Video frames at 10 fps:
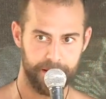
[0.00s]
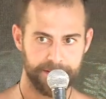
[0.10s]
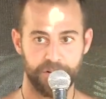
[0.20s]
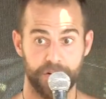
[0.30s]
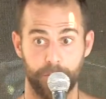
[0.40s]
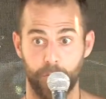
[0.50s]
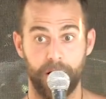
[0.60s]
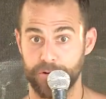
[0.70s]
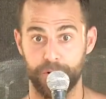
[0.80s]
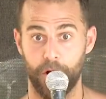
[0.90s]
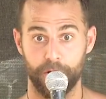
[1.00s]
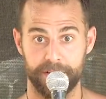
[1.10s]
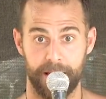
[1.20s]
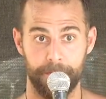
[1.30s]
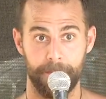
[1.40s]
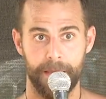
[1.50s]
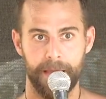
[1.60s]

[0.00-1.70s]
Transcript: essentially what I was doing all the time.